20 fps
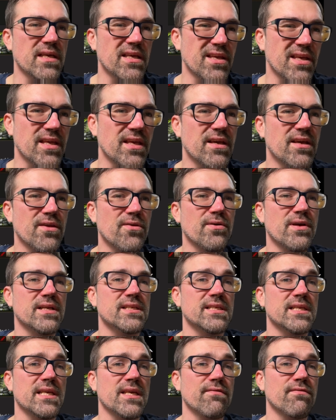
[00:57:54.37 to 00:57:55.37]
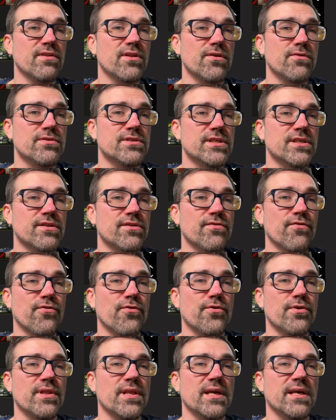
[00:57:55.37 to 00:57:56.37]
you can even use it
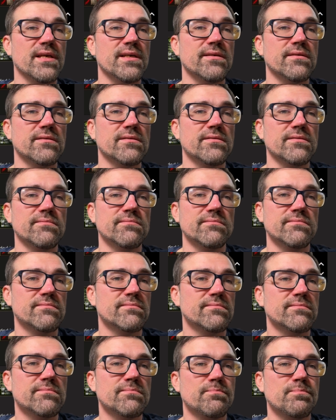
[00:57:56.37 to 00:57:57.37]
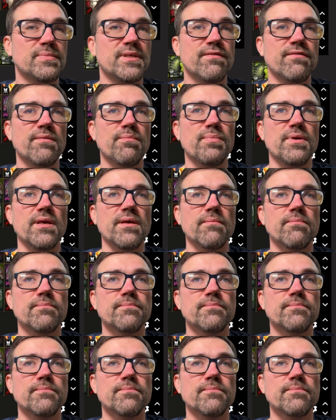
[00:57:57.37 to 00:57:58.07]
for the PvP.